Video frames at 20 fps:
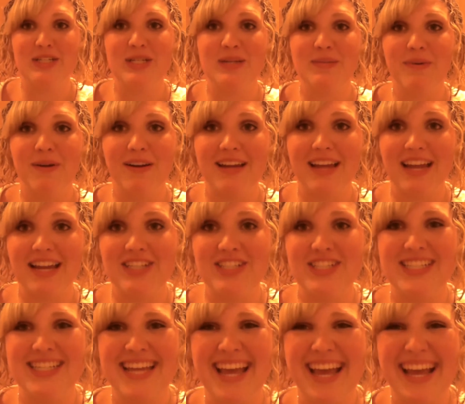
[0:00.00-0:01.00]

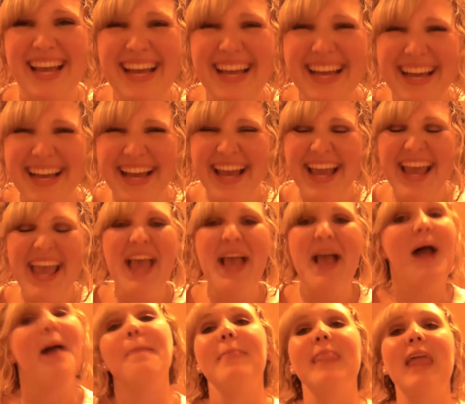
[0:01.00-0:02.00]
debarkation day.
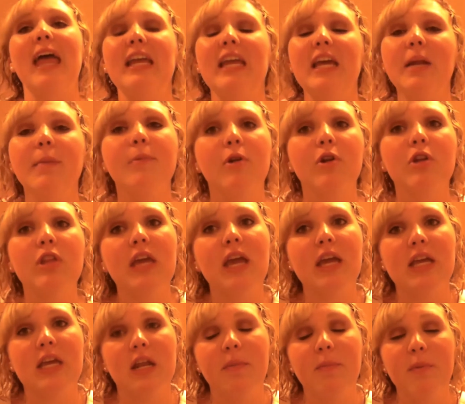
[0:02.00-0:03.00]
I get up early,
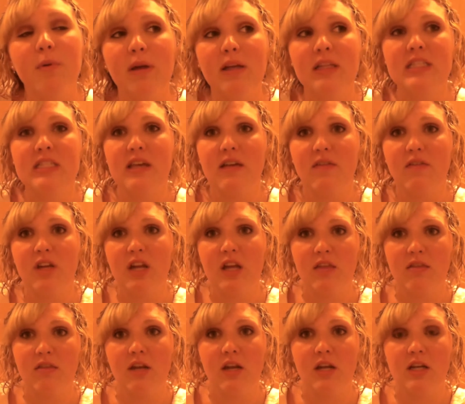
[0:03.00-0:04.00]
I get up around seven,
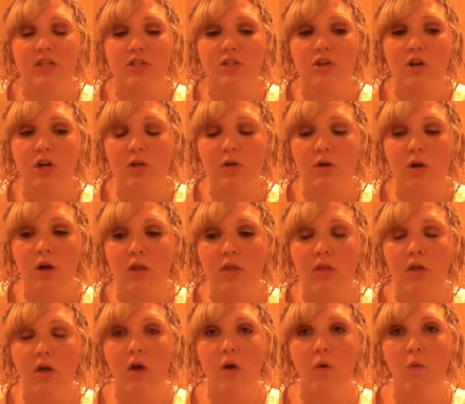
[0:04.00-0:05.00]
and then I start on
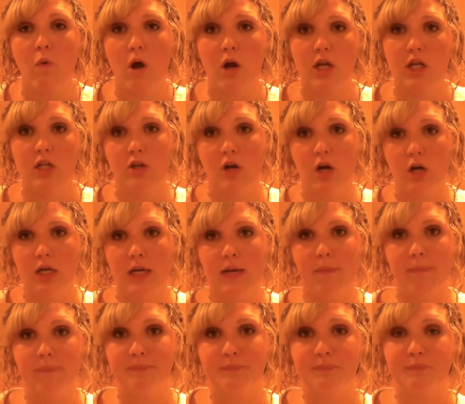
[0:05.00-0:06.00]
the walkie
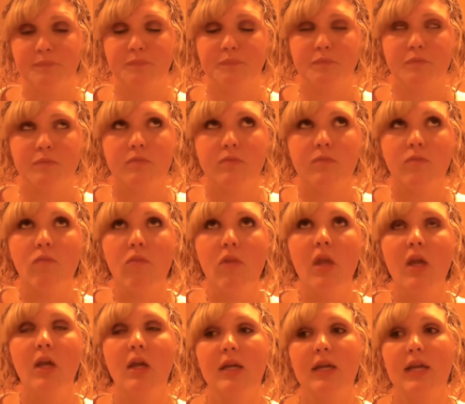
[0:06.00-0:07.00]
talkie
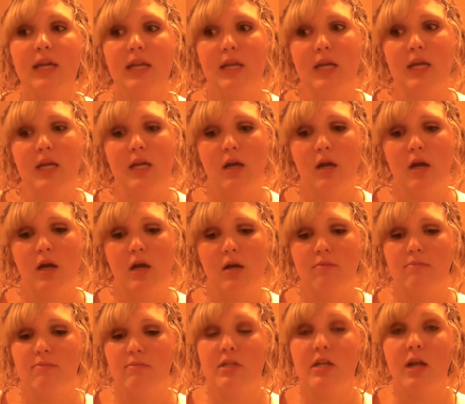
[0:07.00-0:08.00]
getting
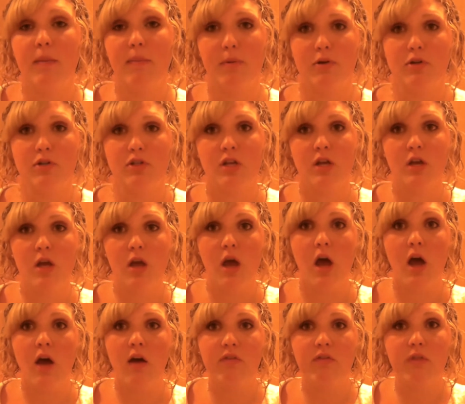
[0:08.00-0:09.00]
um, numbers
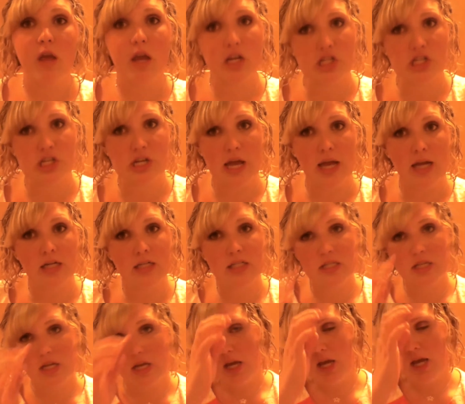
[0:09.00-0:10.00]
of luggage
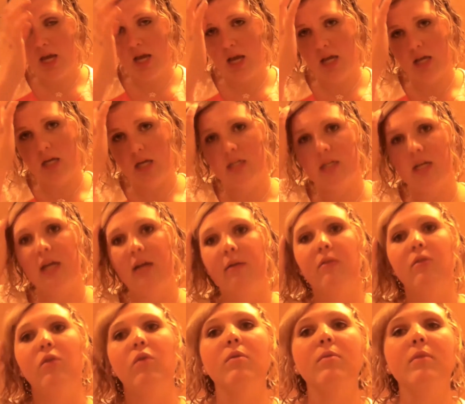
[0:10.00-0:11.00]
tags. And I
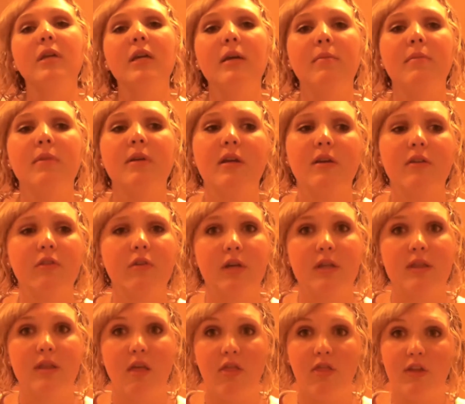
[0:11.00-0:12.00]
normally am either
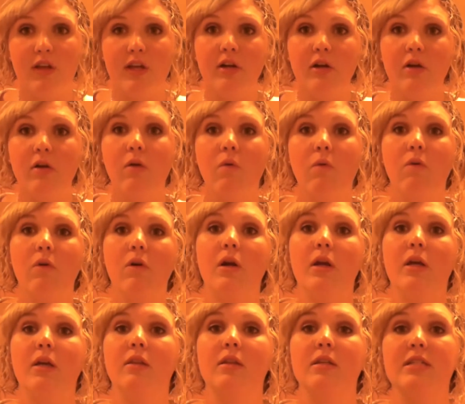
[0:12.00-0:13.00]
in the theater or
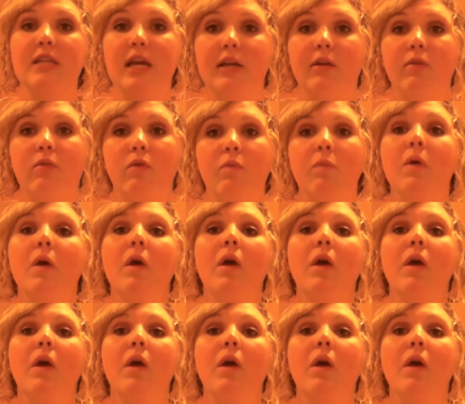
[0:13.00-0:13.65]
in the dining room.